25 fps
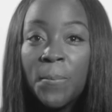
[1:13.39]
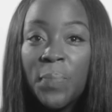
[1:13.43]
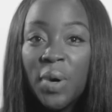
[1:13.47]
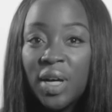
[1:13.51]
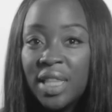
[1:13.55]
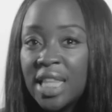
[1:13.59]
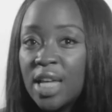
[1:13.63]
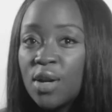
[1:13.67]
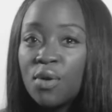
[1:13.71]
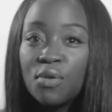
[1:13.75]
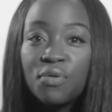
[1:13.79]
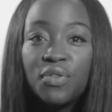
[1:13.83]

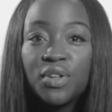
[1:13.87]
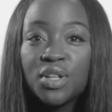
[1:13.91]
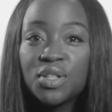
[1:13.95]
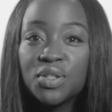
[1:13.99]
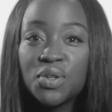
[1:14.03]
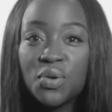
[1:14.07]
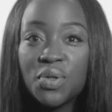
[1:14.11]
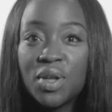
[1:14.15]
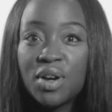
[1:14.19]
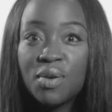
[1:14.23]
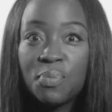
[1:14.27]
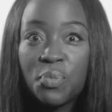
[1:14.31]
but they don't feel
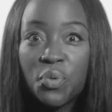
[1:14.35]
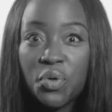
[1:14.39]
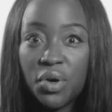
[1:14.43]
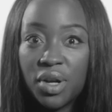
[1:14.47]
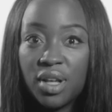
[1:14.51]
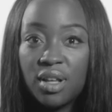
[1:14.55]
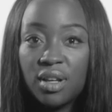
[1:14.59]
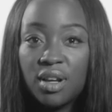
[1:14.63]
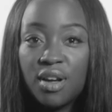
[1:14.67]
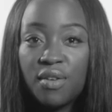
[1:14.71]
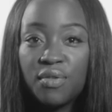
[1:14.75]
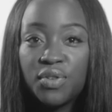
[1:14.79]
as though they're
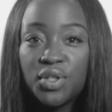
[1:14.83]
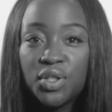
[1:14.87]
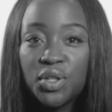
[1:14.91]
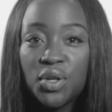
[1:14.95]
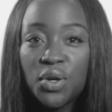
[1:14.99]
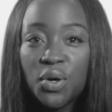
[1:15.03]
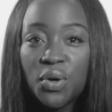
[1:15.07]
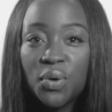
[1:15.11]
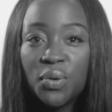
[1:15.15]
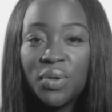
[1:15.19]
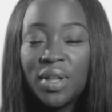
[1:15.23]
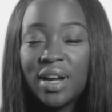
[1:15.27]
pretty enough,
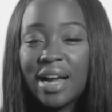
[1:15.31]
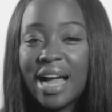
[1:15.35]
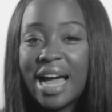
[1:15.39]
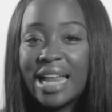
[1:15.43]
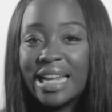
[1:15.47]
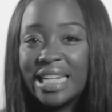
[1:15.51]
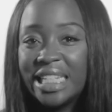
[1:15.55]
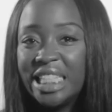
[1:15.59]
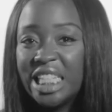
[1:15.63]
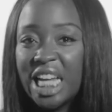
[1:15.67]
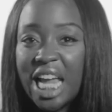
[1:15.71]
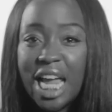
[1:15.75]
so they're
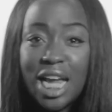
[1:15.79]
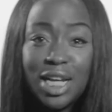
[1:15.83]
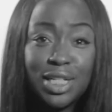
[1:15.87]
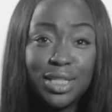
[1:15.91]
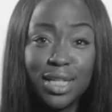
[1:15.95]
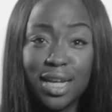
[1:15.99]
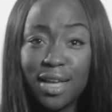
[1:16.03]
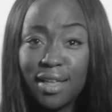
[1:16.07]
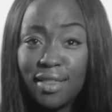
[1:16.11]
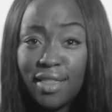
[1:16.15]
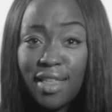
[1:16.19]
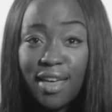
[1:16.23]
kind of
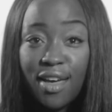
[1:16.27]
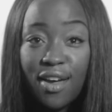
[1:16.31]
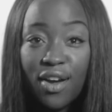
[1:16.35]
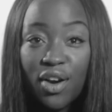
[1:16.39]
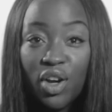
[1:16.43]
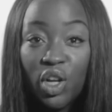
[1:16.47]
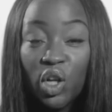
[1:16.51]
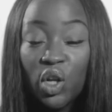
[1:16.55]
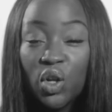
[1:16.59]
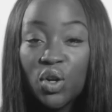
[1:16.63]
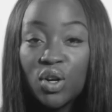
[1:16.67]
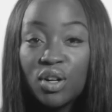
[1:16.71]
changing
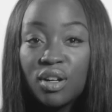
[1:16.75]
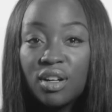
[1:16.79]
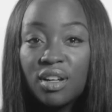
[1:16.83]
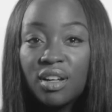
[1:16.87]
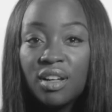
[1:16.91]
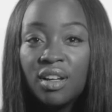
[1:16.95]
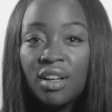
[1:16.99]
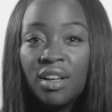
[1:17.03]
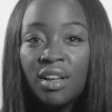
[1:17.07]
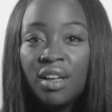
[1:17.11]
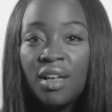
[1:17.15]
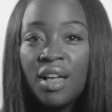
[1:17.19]
their
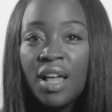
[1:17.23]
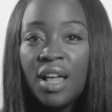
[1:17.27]
look